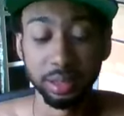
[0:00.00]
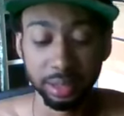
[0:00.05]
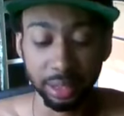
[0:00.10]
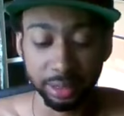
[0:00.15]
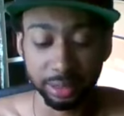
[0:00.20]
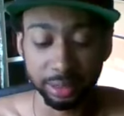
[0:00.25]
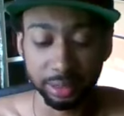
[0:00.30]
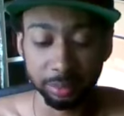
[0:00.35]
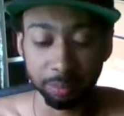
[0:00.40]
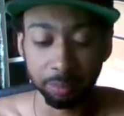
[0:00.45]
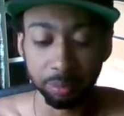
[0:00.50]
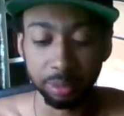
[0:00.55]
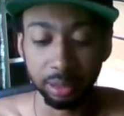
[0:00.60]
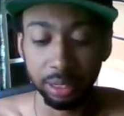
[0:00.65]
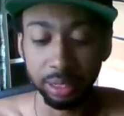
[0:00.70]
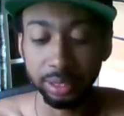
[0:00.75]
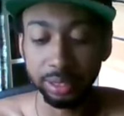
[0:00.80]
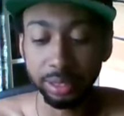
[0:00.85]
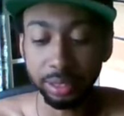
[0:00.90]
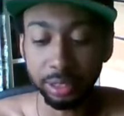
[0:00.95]
that the
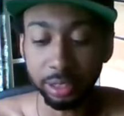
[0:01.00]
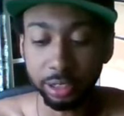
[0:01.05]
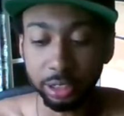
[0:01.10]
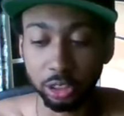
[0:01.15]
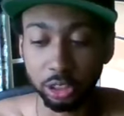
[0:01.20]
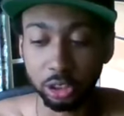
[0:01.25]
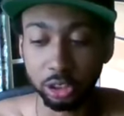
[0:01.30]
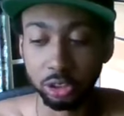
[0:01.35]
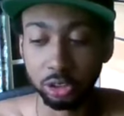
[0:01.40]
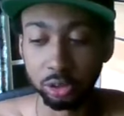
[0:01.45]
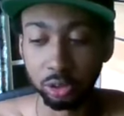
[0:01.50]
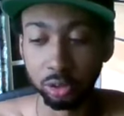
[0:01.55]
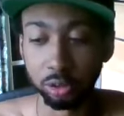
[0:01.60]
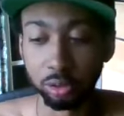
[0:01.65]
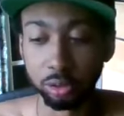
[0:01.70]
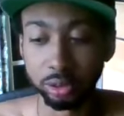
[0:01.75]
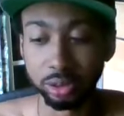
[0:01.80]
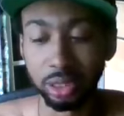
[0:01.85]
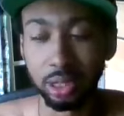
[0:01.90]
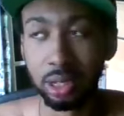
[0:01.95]
planet
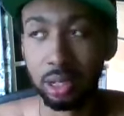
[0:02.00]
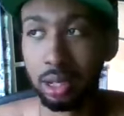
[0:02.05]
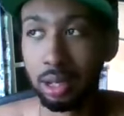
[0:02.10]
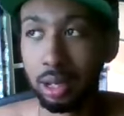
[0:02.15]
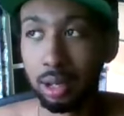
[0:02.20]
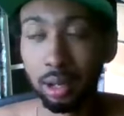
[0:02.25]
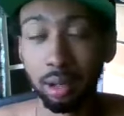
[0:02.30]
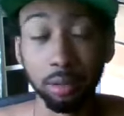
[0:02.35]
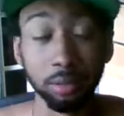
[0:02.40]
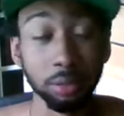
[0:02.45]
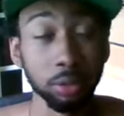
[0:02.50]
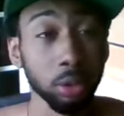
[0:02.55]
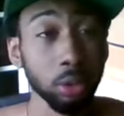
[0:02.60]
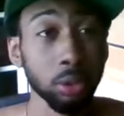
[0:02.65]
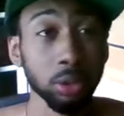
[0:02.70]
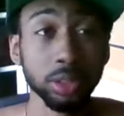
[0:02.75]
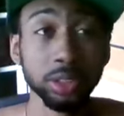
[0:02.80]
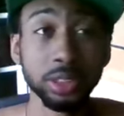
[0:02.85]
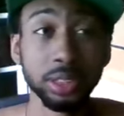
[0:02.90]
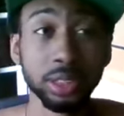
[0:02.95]
controls. Of
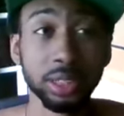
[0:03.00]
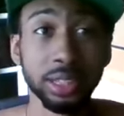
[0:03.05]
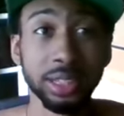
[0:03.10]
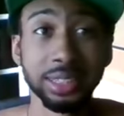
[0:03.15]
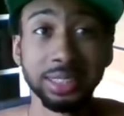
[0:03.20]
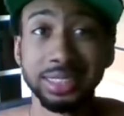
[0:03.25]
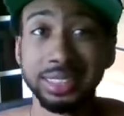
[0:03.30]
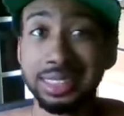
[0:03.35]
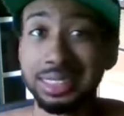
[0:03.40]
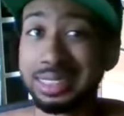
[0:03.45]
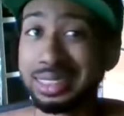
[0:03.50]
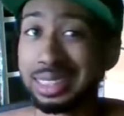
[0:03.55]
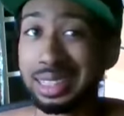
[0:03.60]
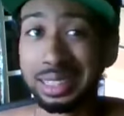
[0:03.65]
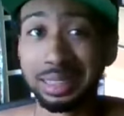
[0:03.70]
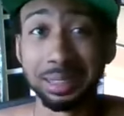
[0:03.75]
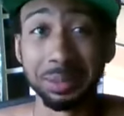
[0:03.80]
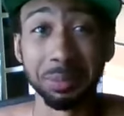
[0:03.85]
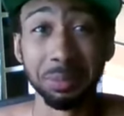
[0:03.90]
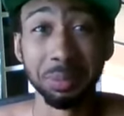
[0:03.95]
course, unless it's
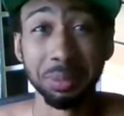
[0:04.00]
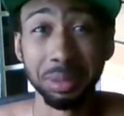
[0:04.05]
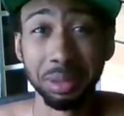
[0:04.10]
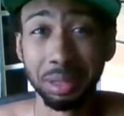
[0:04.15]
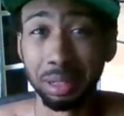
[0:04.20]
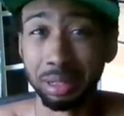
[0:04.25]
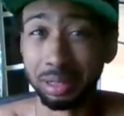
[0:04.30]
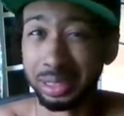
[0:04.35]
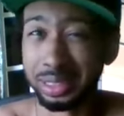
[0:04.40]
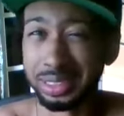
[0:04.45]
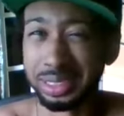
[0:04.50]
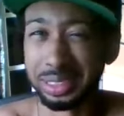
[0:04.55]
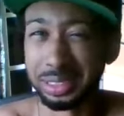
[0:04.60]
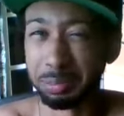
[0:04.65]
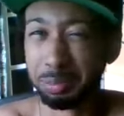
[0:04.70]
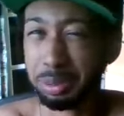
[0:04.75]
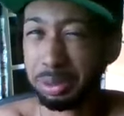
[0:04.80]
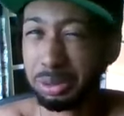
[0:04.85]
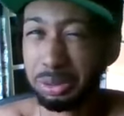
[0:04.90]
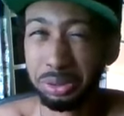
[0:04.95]

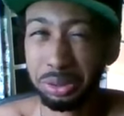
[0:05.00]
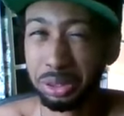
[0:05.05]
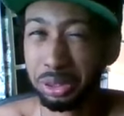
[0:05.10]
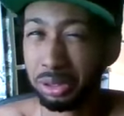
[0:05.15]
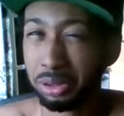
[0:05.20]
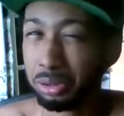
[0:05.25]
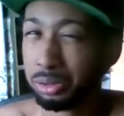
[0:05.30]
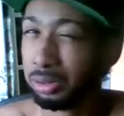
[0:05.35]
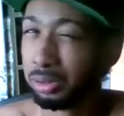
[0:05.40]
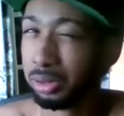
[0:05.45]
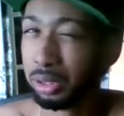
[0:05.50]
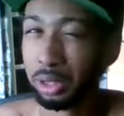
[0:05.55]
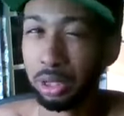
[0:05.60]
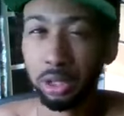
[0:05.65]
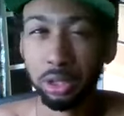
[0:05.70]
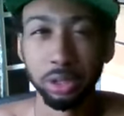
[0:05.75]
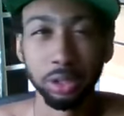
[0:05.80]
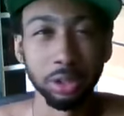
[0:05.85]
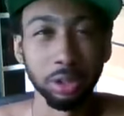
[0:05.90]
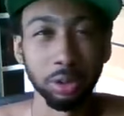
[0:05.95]
Pluto,
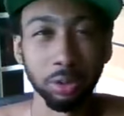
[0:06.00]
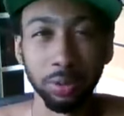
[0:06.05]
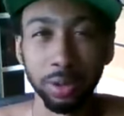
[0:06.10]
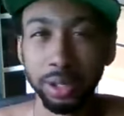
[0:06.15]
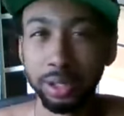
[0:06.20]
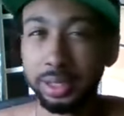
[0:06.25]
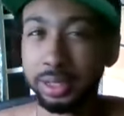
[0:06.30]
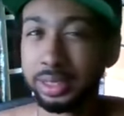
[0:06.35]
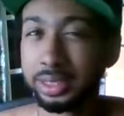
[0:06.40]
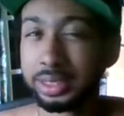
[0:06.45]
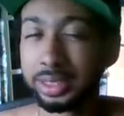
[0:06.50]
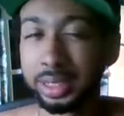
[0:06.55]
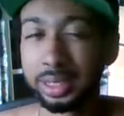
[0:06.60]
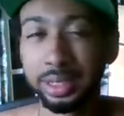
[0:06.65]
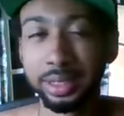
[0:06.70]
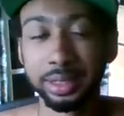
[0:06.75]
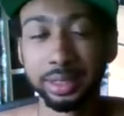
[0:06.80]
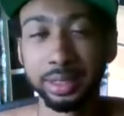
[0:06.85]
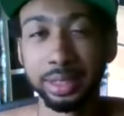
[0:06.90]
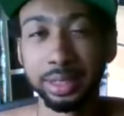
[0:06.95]
Uranus,
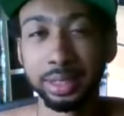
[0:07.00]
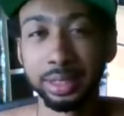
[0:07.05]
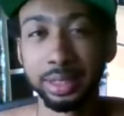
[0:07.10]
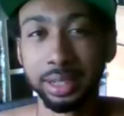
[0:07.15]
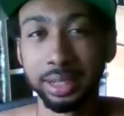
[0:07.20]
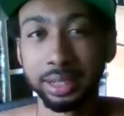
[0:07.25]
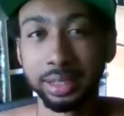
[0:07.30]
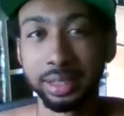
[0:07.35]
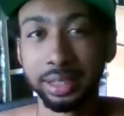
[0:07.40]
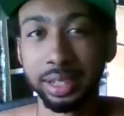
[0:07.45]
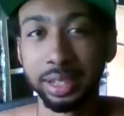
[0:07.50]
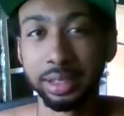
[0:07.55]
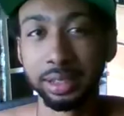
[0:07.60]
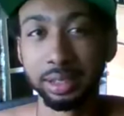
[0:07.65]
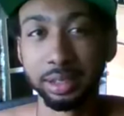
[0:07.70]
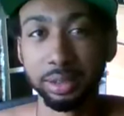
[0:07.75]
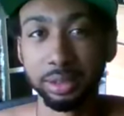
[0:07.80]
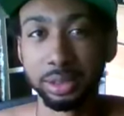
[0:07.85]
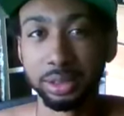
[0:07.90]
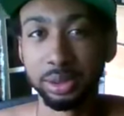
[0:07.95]
anything like that,
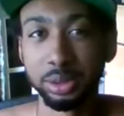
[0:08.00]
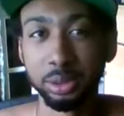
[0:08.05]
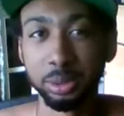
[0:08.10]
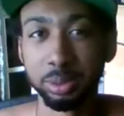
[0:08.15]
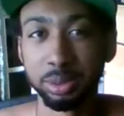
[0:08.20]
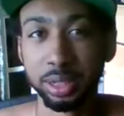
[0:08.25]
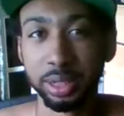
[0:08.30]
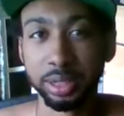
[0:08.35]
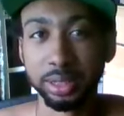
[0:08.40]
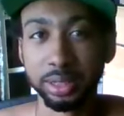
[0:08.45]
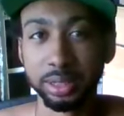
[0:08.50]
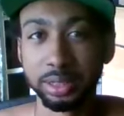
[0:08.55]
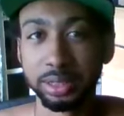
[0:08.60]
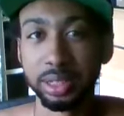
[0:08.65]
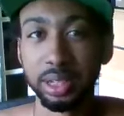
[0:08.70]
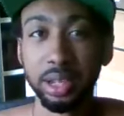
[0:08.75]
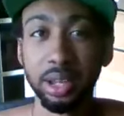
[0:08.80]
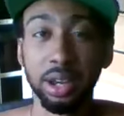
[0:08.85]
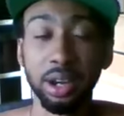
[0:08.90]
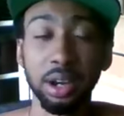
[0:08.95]
those two
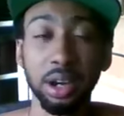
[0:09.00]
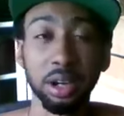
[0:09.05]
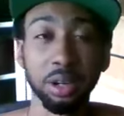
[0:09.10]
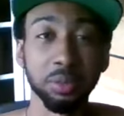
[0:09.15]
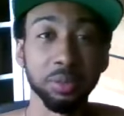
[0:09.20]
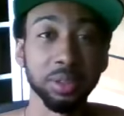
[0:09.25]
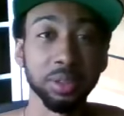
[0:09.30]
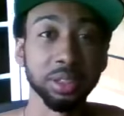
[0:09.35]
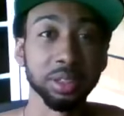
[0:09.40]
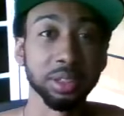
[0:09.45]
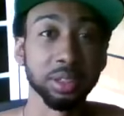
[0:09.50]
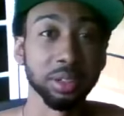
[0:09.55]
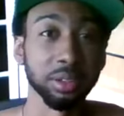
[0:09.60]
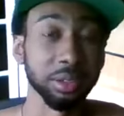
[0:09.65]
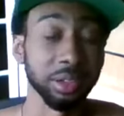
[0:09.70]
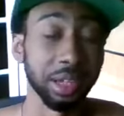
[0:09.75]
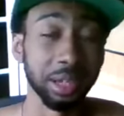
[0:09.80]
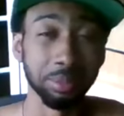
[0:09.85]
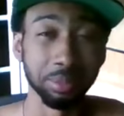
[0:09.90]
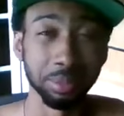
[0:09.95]
planets aren't really
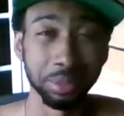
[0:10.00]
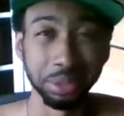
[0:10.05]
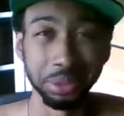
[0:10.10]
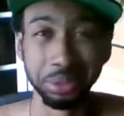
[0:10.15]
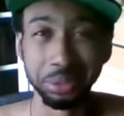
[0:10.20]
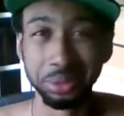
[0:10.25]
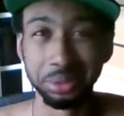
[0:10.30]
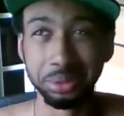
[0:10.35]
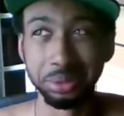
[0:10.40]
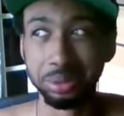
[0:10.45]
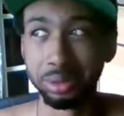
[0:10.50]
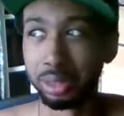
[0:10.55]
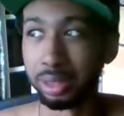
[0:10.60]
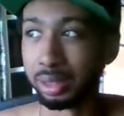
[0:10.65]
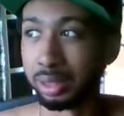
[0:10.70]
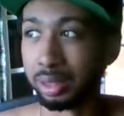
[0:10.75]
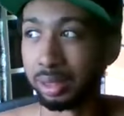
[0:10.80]
gonna, Neptune,